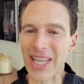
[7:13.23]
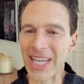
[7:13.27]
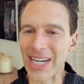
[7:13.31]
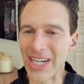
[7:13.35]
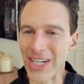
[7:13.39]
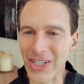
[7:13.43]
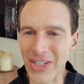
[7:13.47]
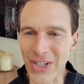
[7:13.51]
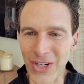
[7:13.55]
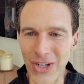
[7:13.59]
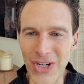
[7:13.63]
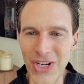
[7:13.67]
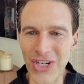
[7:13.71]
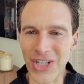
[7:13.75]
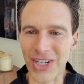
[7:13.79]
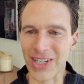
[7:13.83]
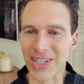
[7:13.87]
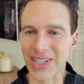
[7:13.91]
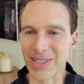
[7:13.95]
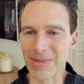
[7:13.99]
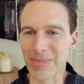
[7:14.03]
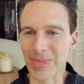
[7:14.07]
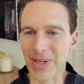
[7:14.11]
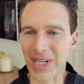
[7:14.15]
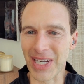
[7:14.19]
all that
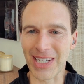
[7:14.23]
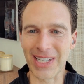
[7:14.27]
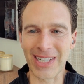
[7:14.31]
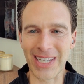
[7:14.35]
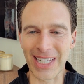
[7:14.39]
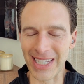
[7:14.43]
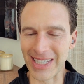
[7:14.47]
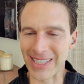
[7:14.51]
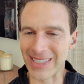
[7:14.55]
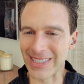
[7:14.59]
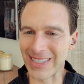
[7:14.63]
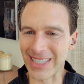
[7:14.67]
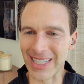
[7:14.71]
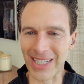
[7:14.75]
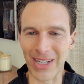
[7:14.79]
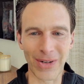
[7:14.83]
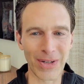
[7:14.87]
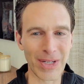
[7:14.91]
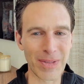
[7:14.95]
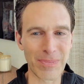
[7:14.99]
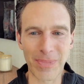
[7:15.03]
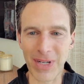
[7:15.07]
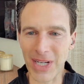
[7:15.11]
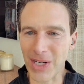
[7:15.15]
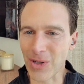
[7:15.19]
inertia in
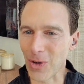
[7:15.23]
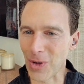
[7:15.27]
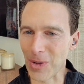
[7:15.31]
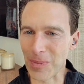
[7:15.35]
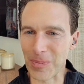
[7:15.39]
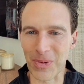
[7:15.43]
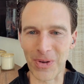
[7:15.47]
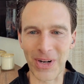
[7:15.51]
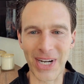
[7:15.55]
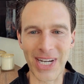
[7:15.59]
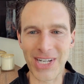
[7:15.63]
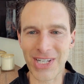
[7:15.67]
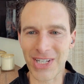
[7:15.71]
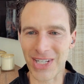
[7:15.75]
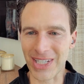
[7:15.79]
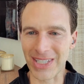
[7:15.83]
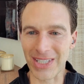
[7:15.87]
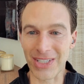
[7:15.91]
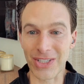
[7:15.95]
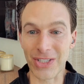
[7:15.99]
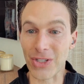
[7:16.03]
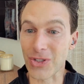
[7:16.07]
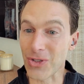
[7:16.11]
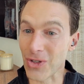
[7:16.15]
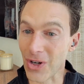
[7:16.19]
big
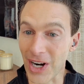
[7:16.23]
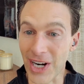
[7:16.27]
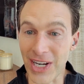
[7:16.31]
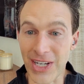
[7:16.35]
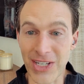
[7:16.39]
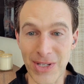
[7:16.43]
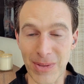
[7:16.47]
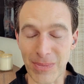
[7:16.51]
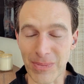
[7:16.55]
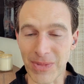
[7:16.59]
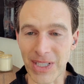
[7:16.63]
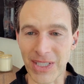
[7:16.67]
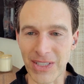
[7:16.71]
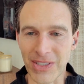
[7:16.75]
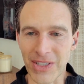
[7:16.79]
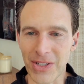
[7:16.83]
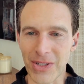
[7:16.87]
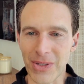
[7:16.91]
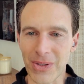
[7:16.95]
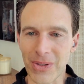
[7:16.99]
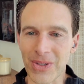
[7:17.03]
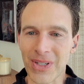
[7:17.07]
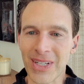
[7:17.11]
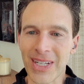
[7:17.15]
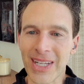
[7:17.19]
corporations to trying something
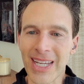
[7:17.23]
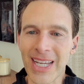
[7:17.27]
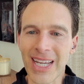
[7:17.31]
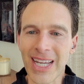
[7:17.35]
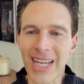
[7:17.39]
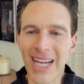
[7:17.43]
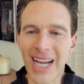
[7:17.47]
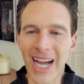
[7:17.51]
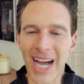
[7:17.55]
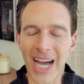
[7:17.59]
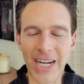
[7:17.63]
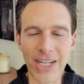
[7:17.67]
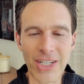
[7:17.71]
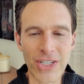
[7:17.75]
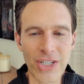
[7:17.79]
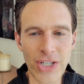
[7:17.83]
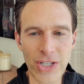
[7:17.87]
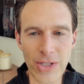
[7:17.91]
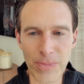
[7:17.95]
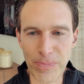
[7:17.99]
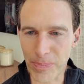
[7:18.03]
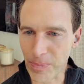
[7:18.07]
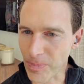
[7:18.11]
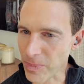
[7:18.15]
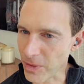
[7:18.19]
new. How did
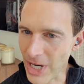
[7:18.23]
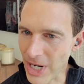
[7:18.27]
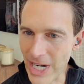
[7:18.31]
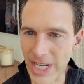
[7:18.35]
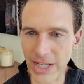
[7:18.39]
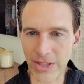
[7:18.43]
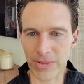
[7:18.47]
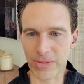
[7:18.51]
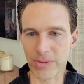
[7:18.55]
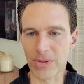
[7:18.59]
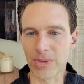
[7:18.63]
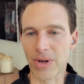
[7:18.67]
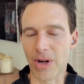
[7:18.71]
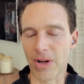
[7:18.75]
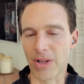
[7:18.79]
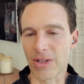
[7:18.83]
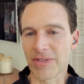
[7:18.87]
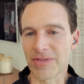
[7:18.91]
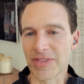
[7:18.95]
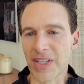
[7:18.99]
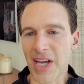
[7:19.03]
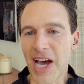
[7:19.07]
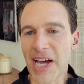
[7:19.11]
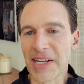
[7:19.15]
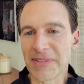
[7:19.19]
you break through all
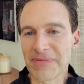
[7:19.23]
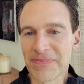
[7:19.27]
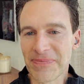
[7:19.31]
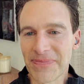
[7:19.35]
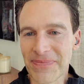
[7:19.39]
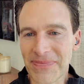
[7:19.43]
of that?